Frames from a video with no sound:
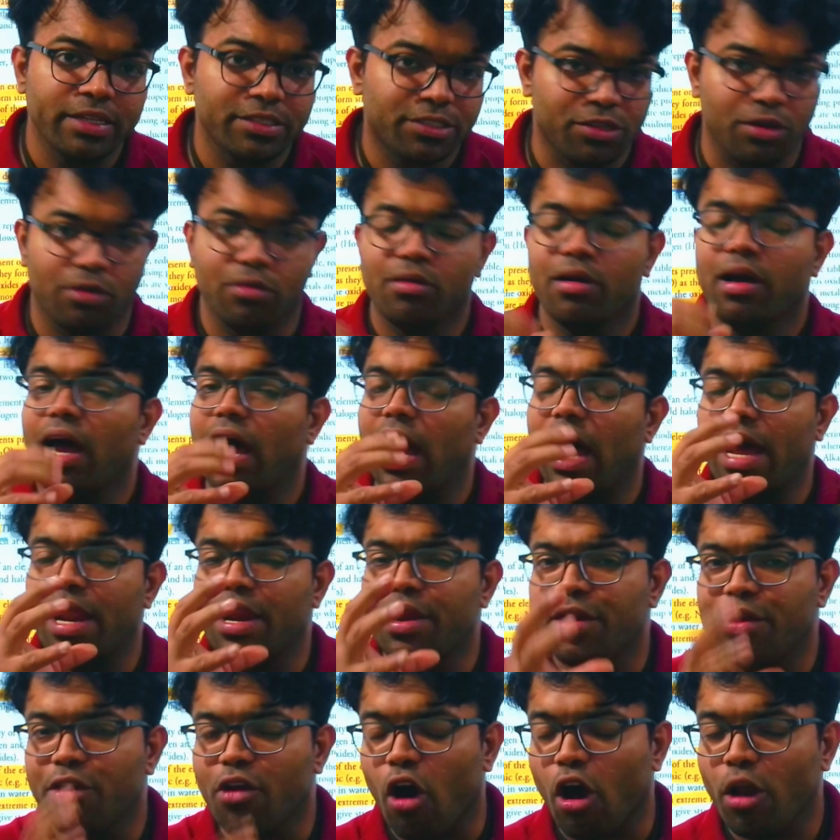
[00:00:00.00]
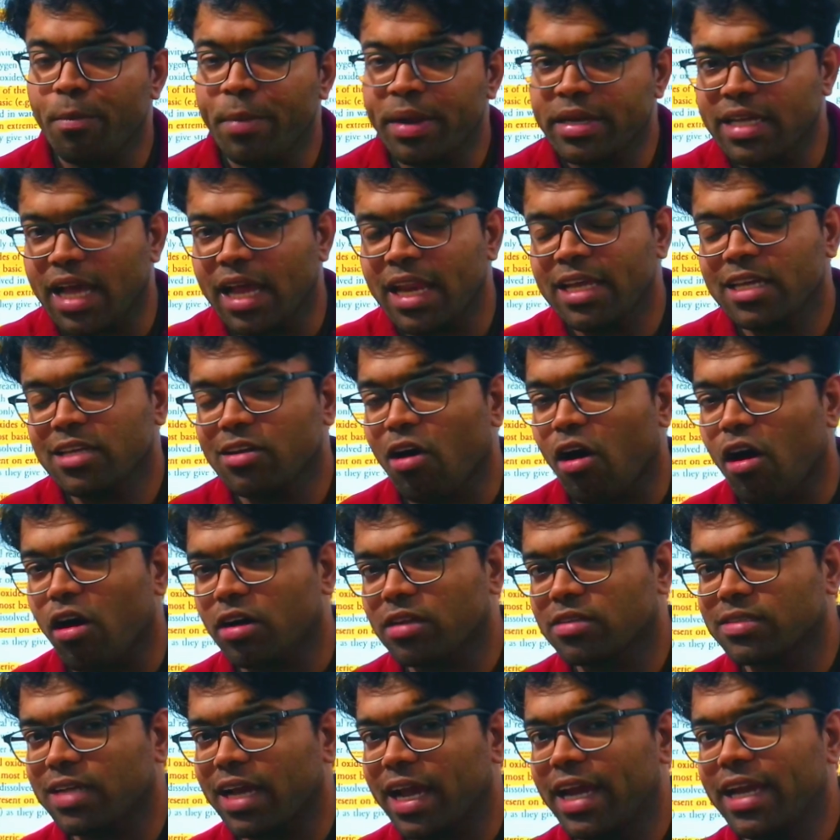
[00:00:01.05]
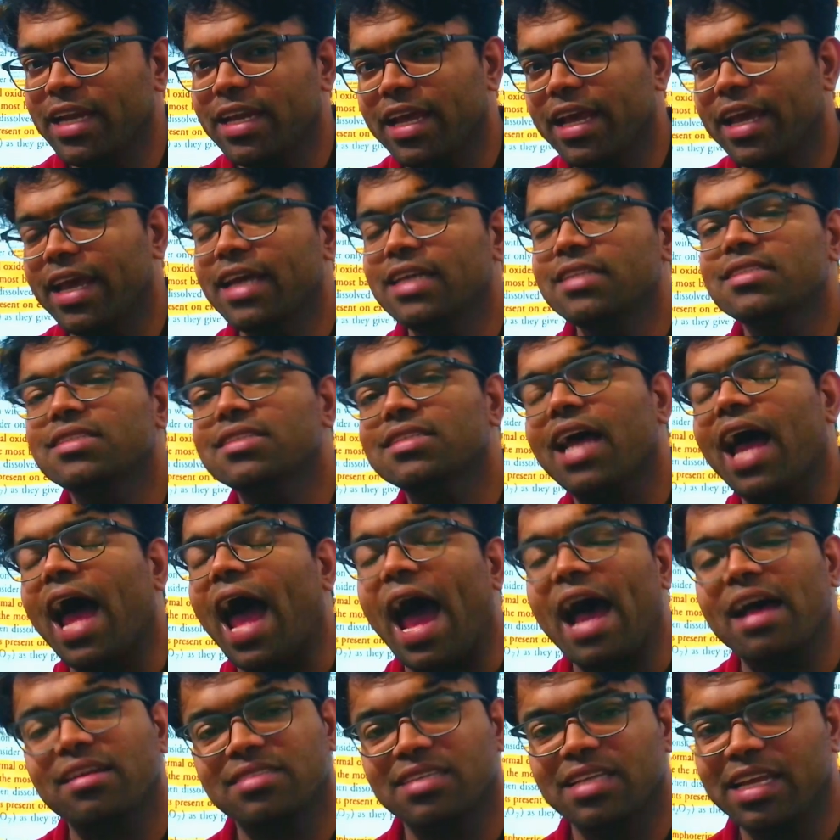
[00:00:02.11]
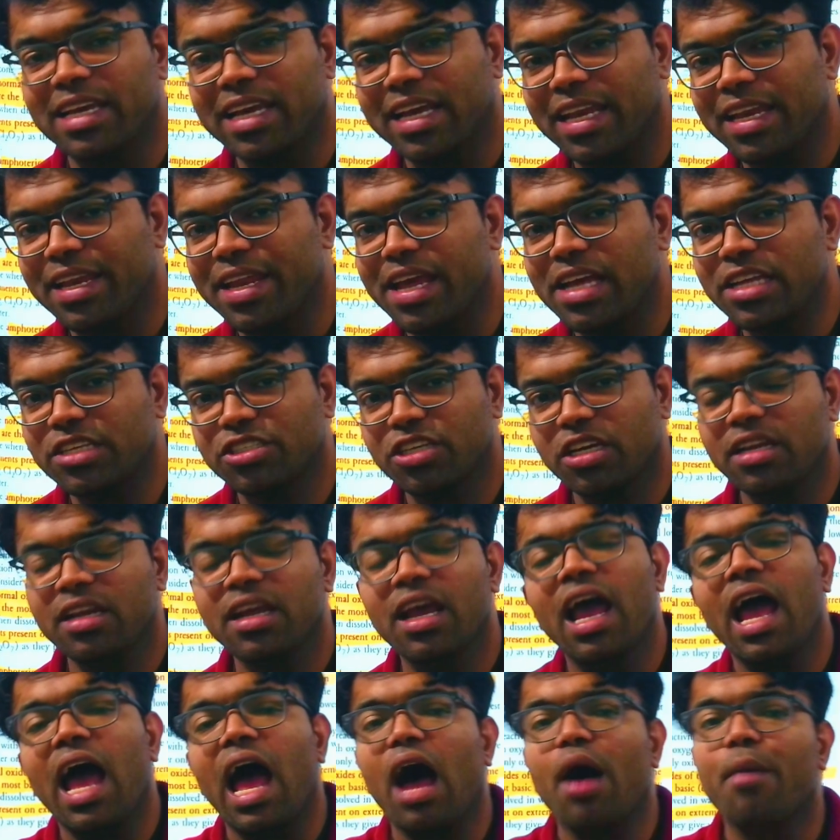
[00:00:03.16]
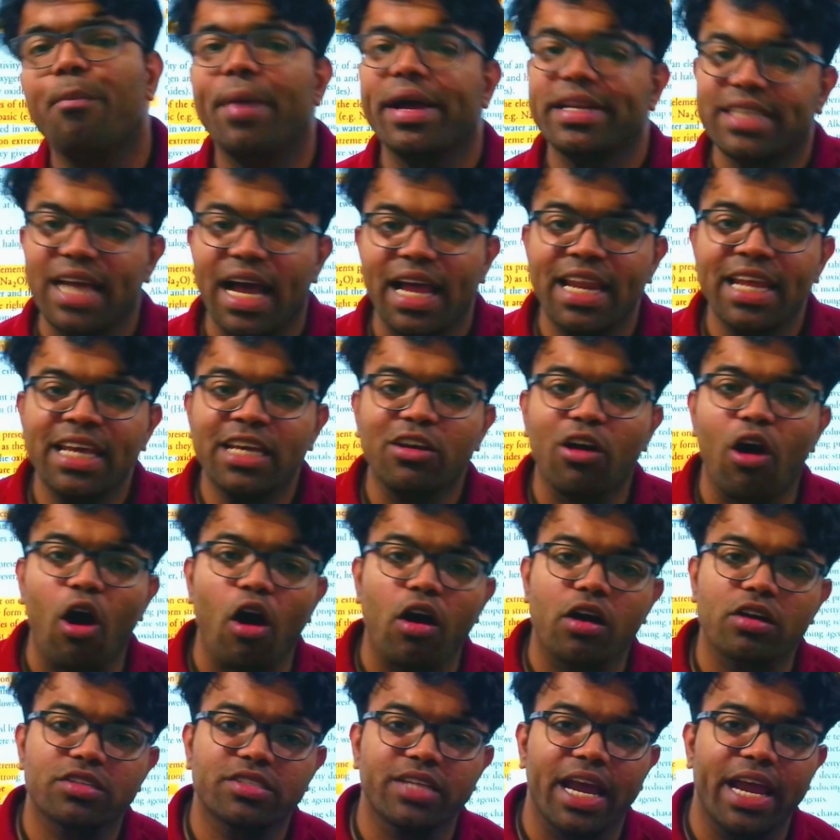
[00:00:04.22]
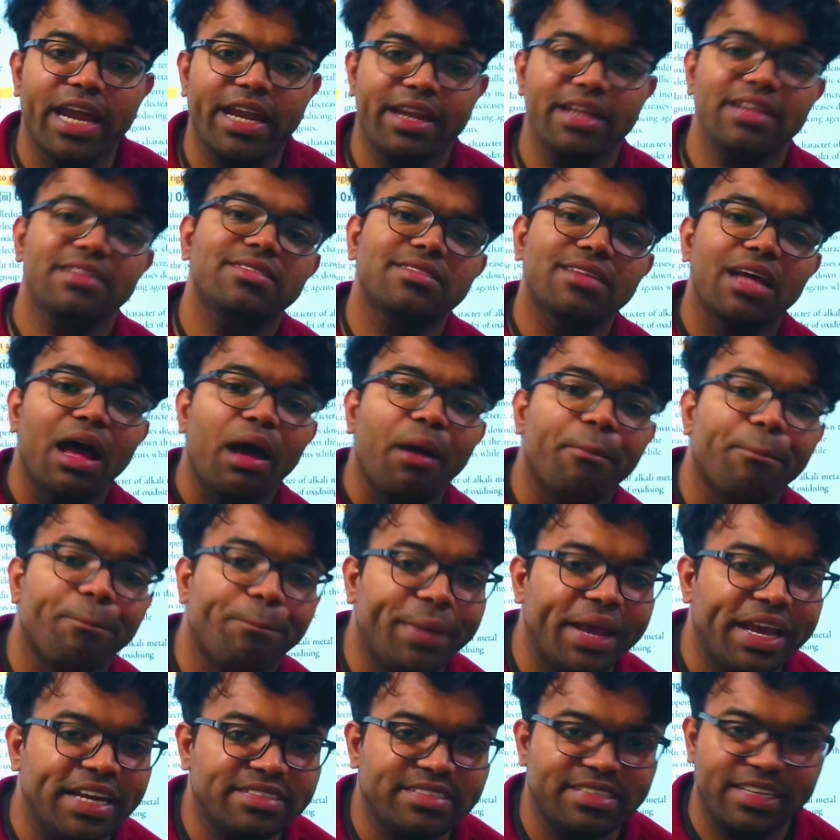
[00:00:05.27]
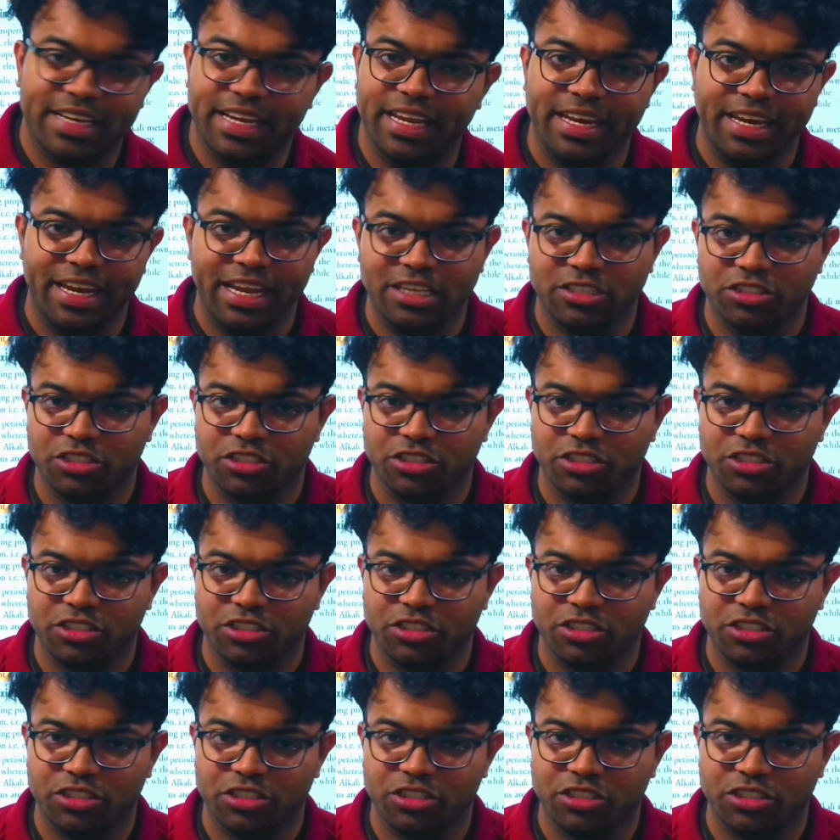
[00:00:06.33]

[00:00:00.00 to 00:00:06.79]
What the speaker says: So a non-metallic oxide is acidic in nature. A metallic oxide is basic in